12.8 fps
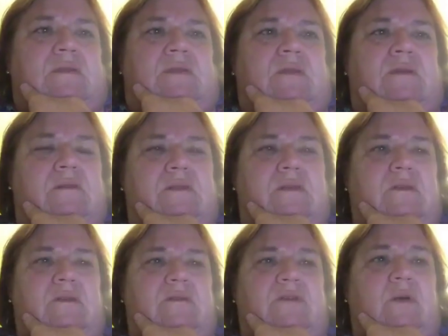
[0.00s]
their,
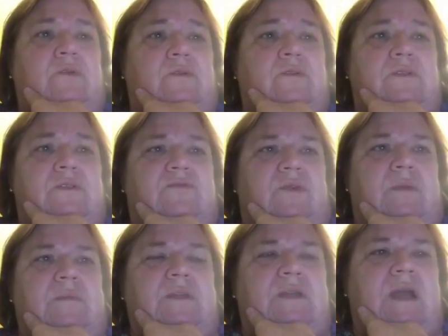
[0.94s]
their voters
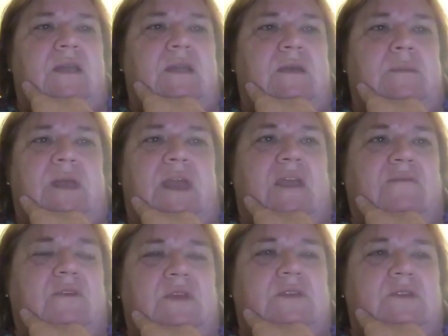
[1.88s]
from the kind of
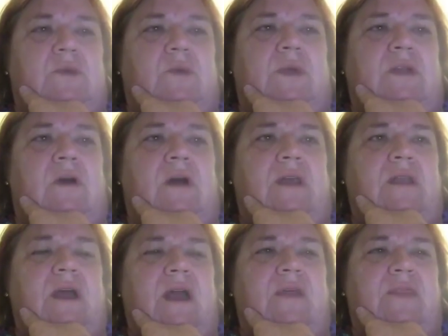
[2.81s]
behavior that's going
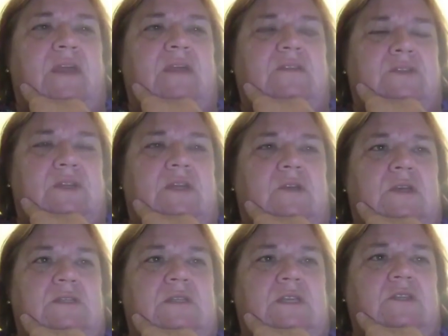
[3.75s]
on, I think it's going to
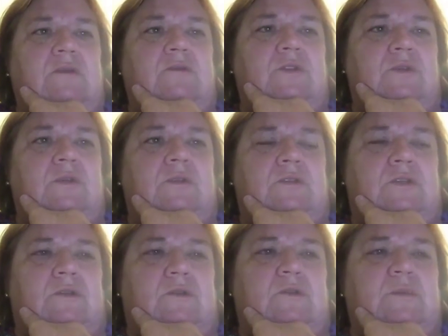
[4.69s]
continue to,
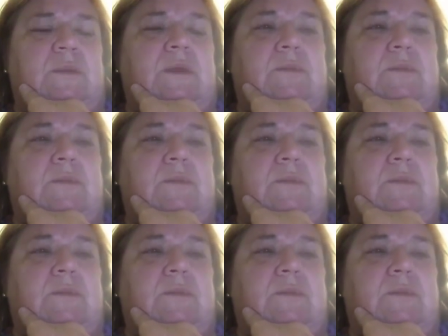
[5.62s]
to lose